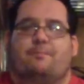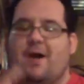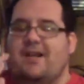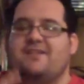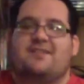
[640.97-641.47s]

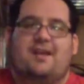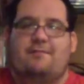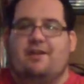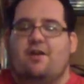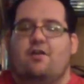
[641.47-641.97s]
body
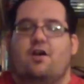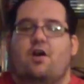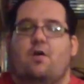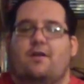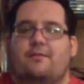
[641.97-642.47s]
slamming
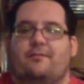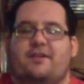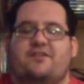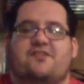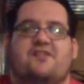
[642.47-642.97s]
Goto on the
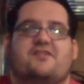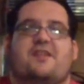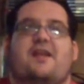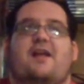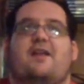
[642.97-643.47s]
bleachers,
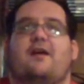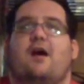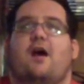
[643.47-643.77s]
and then